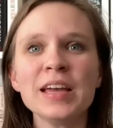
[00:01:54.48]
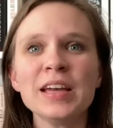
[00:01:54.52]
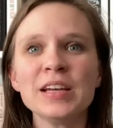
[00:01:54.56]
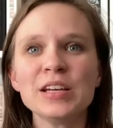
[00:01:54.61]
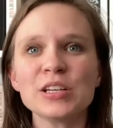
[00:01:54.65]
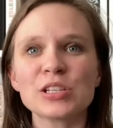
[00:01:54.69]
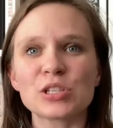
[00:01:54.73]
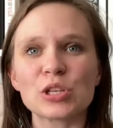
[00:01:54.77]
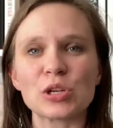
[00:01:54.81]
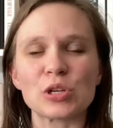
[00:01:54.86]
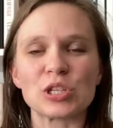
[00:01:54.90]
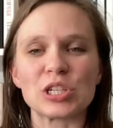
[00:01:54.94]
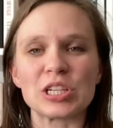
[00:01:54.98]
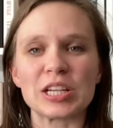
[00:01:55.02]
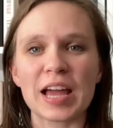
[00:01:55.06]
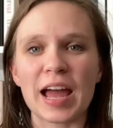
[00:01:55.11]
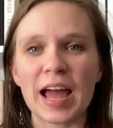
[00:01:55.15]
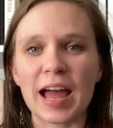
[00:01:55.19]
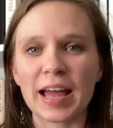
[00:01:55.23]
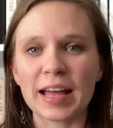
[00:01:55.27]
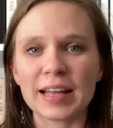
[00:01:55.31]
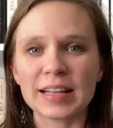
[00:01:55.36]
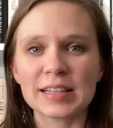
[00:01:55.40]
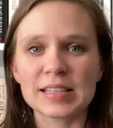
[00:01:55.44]
So she
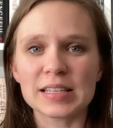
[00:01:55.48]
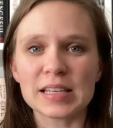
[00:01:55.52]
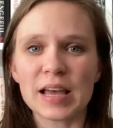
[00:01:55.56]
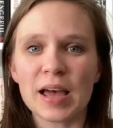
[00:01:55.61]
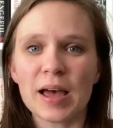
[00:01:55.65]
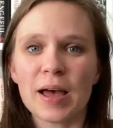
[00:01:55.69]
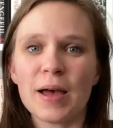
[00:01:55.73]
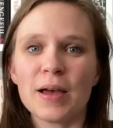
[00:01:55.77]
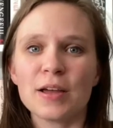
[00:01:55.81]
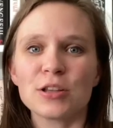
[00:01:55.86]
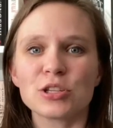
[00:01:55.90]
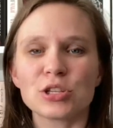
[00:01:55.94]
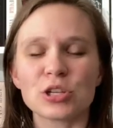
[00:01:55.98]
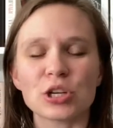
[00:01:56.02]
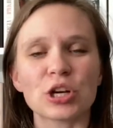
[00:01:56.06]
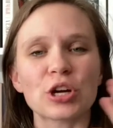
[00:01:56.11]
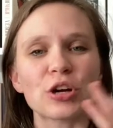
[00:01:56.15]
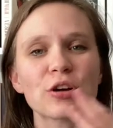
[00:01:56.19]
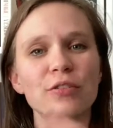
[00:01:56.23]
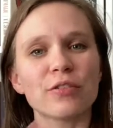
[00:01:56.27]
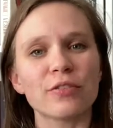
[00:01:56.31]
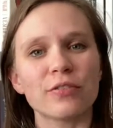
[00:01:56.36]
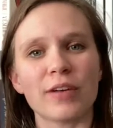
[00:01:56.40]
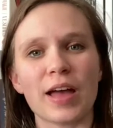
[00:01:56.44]
heads to
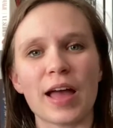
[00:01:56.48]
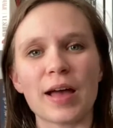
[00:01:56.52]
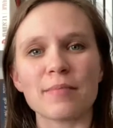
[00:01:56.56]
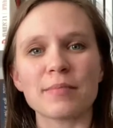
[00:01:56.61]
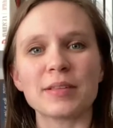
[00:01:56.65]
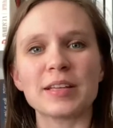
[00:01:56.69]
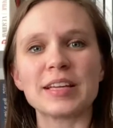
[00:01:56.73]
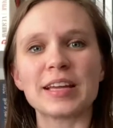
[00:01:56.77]
her family